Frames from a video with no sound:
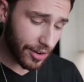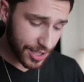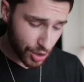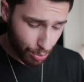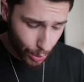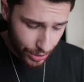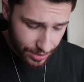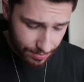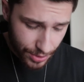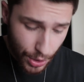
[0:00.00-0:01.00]
going to
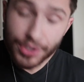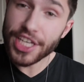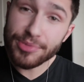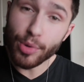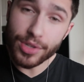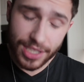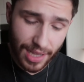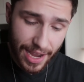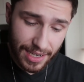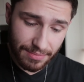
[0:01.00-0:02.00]
put 2 teaspoons
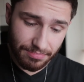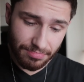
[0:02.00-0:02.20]
like